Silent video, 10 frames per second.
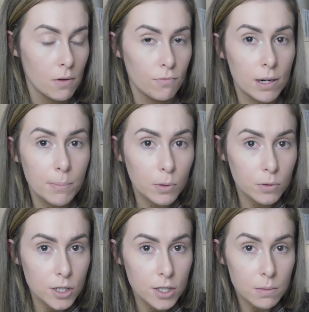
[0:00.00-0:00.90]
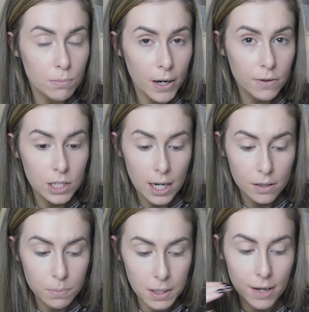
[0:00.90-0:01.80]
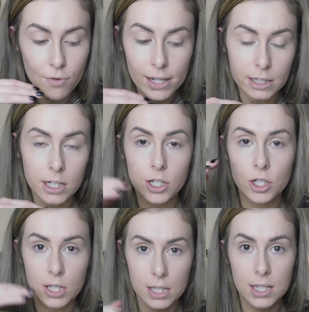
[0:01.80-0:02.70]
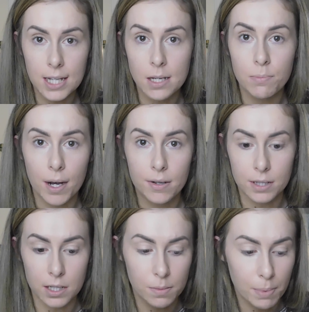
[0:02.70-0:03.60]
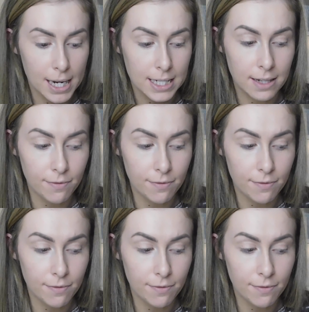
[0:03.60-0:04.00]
Rimmel do some brow gels, but they're really nice just to set your brows into place.